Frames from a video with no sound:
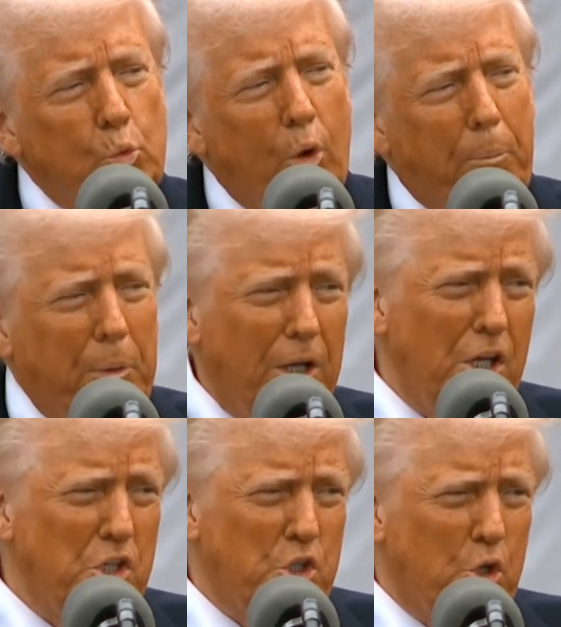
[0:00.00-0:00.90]
We're
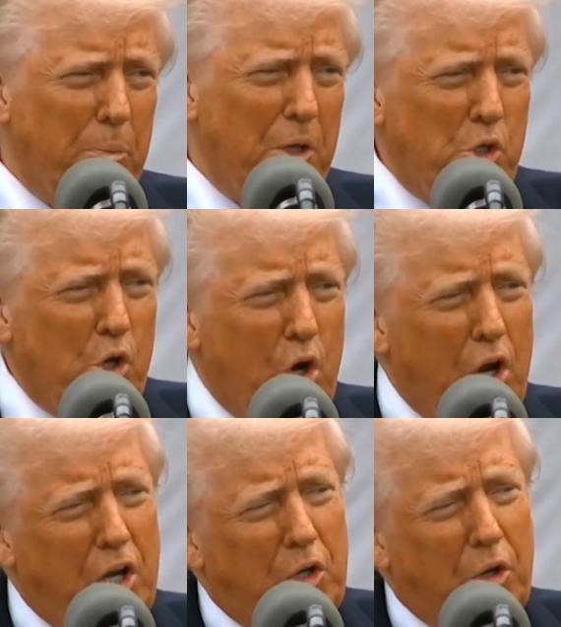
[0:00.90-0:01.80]
pleased to be
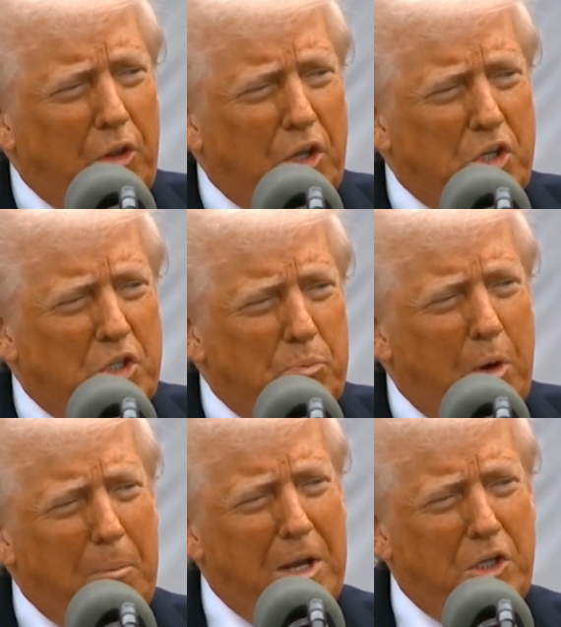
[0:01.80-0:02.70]
joined on this
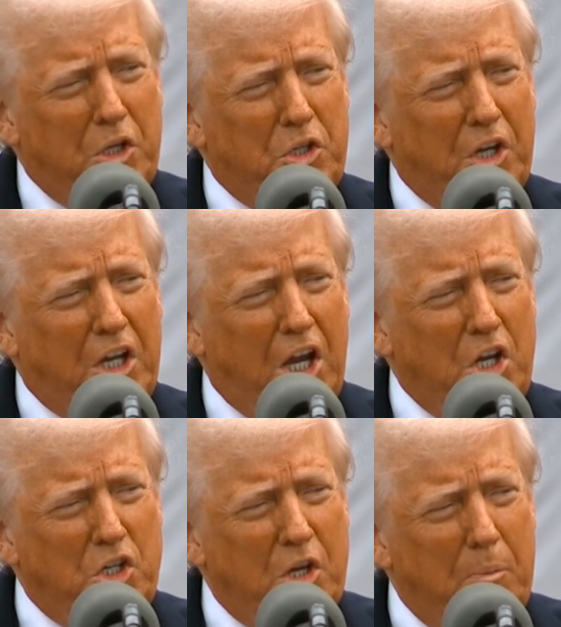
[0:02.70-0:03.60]
momentous
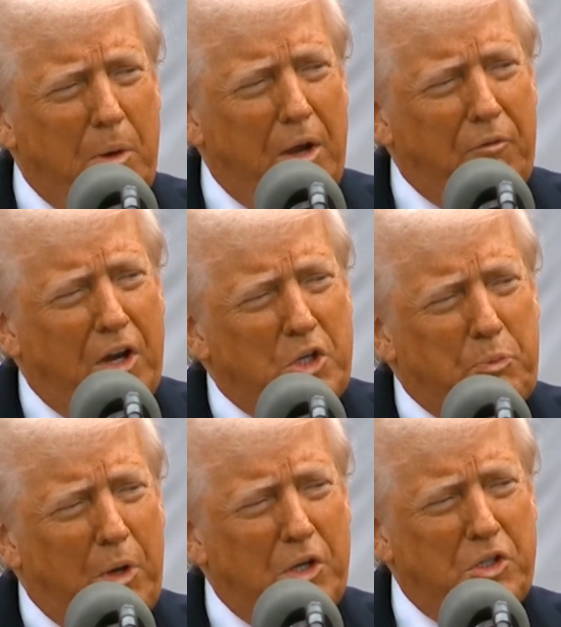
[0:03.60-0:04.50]
occasion by Vice
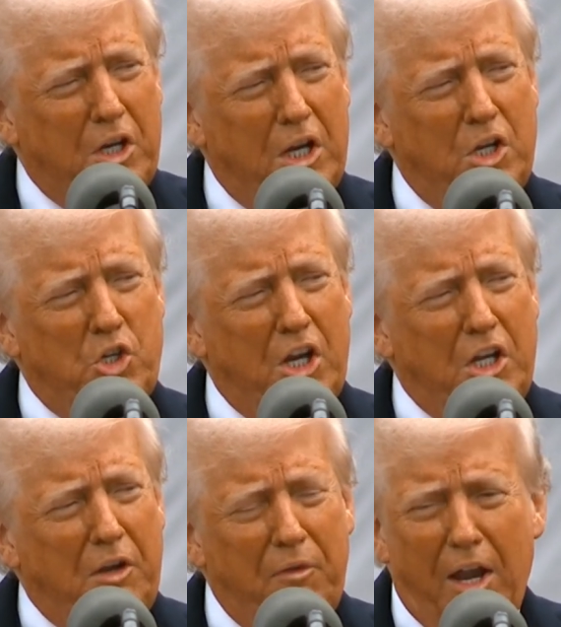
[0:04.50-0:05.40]
President
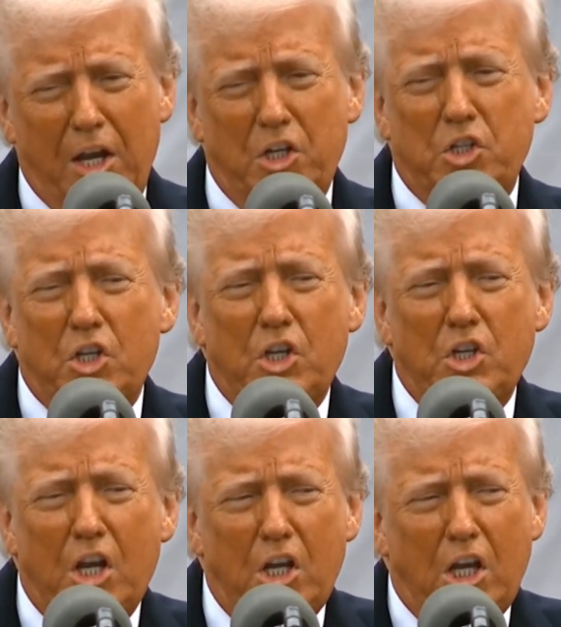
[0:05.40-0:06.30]
J.D. Vance.
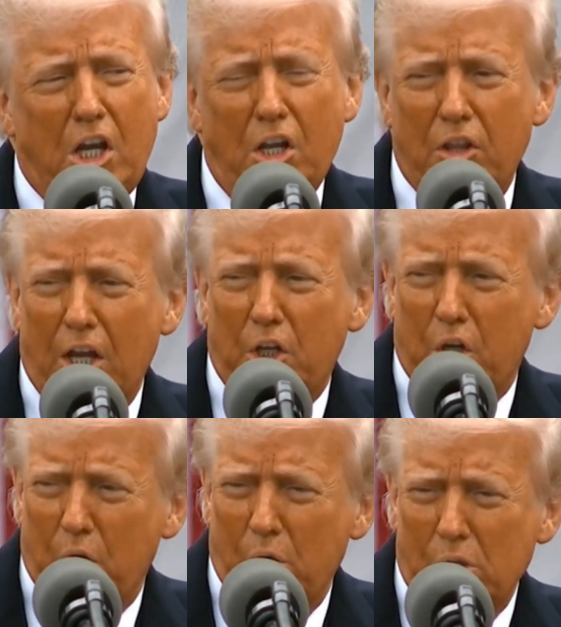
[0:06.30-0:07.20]
J.D., thank
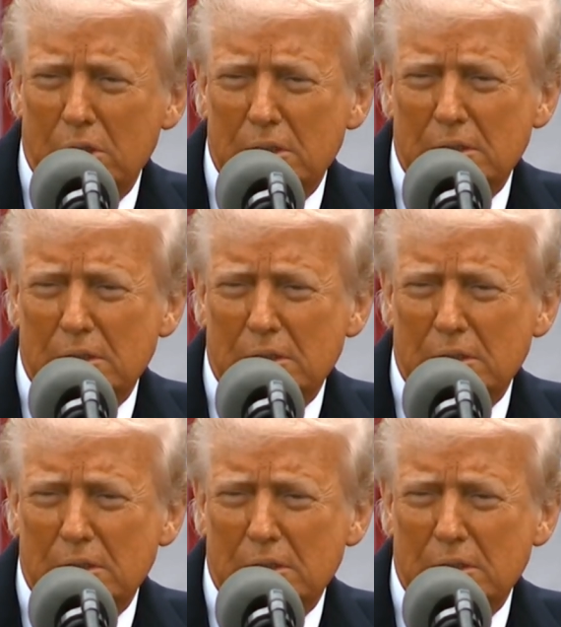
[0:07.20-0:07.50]
you.